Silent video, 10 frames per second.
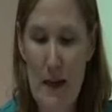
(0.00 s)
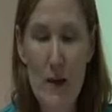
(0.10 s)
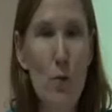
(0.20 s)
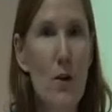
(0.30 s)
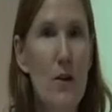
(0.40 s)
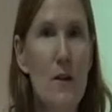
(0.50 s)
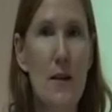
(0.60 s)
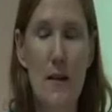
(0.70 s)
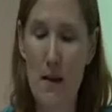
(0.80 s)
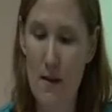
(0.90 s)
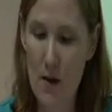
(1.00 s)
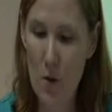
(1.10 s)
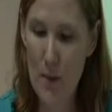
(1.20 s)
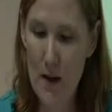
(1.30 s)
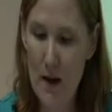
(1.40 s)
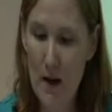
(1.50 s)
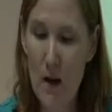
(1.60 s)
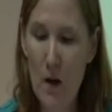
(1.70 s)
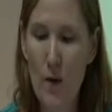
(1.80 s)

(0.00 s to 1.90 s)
He had worked in Ethiopia,